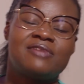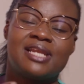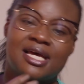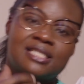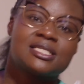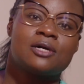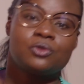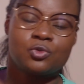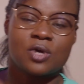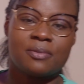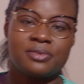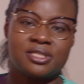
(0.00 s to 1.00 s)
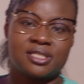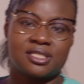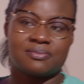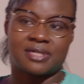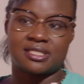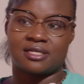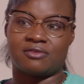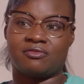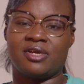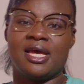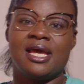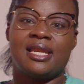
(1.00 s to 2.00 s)
learned how to appreciate myself.
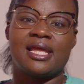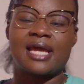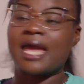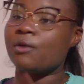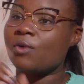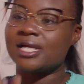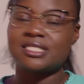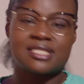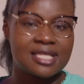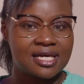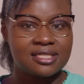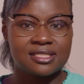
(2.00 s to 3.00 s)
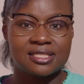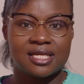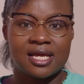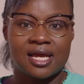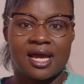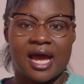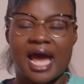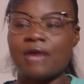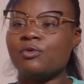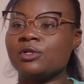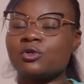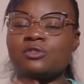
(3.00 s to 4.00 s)
Like, I want that. I
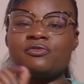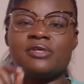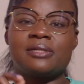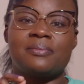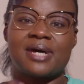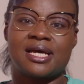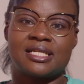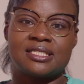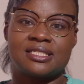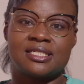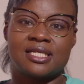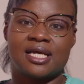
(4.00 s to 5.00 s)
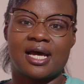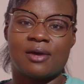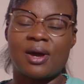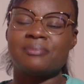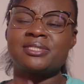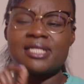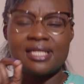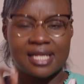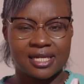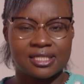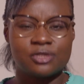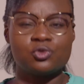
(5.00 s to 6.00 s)
will not feel bad. I'm still
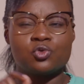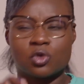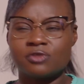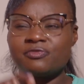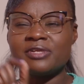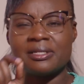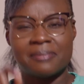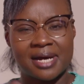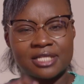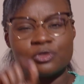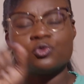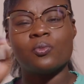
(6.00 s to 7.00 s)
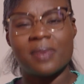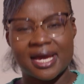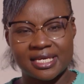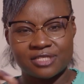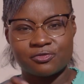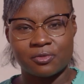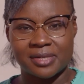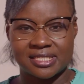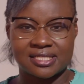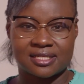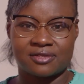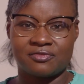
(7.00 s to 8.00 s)
learning to not feel bad to buy it for
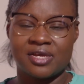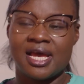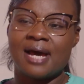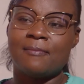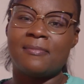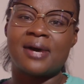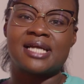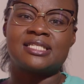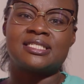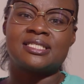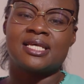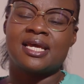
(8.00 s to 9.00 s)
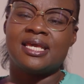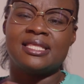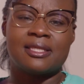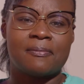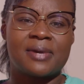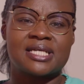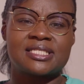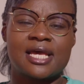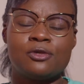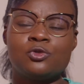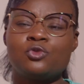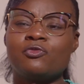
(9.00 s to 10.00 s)
myself. But in the past, I
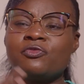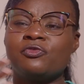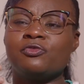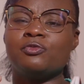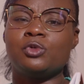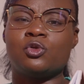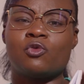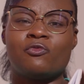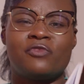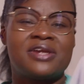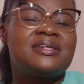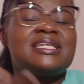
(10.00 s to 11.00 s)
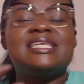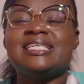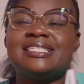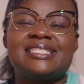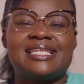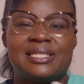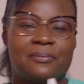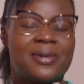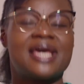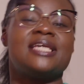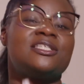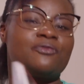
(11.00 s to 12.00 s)
used to very easily buy
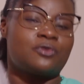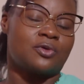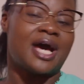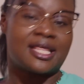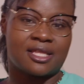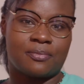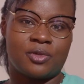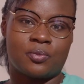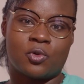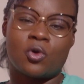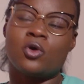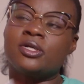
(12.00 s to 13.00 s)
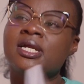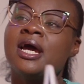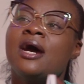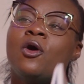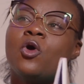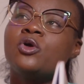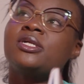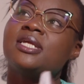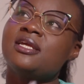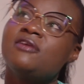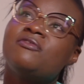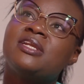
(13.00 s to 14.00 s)
it for other people, or
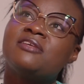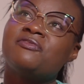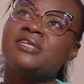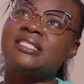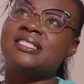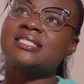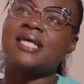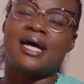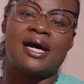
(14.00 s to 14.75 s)
even if it's